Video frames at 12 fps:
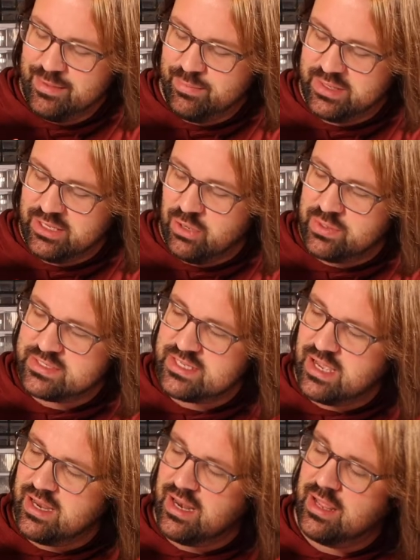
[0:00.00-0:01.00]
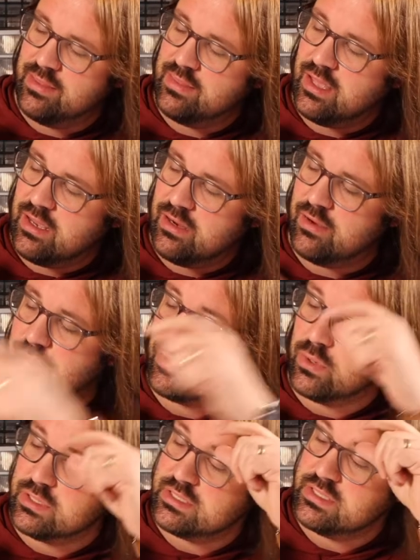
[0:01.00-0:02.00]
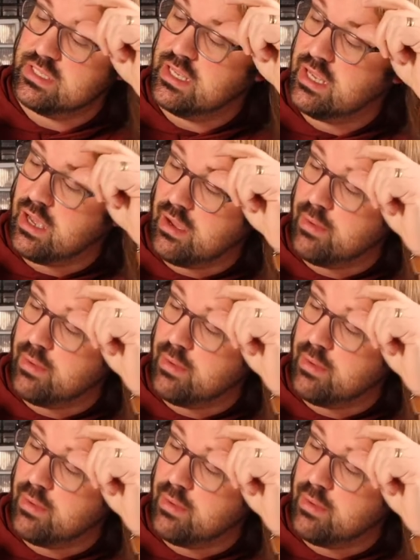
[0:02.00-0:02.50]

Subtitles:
but Yoda's hut, and then of course the